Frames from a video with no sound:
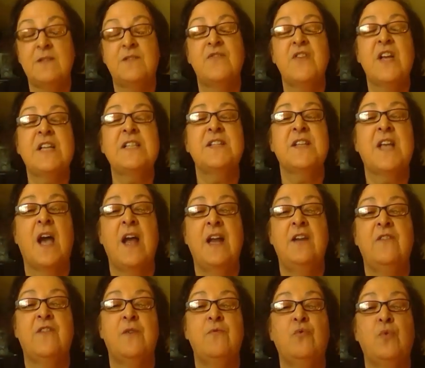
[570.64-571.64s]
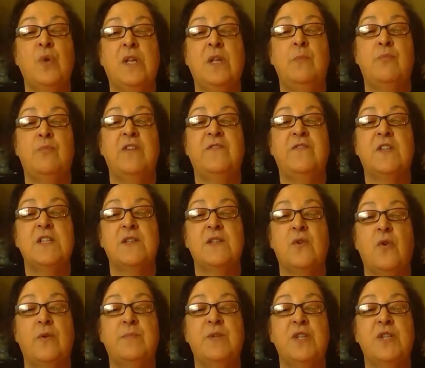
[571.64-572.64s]
So that's kind of a really brief
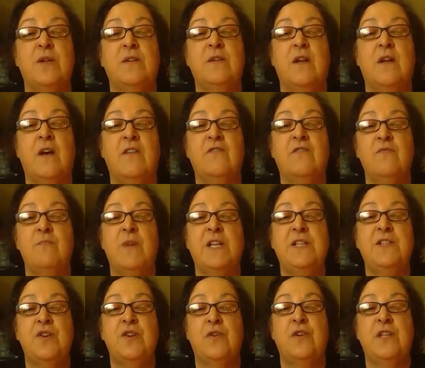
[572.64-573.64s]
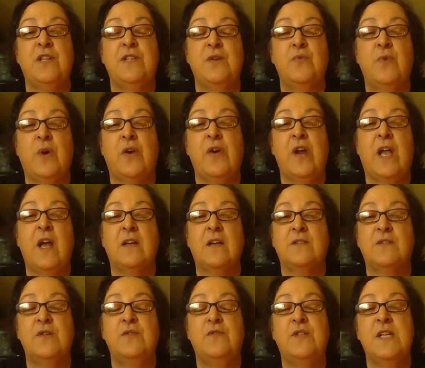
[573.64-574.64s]
description of my journey to where I got
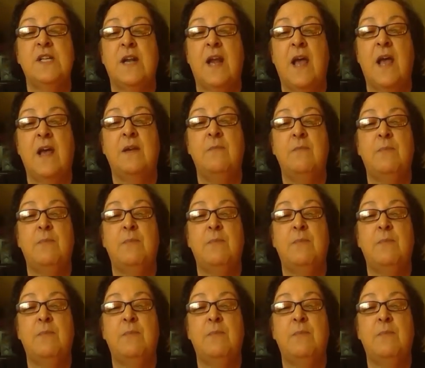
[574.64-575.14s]
to today.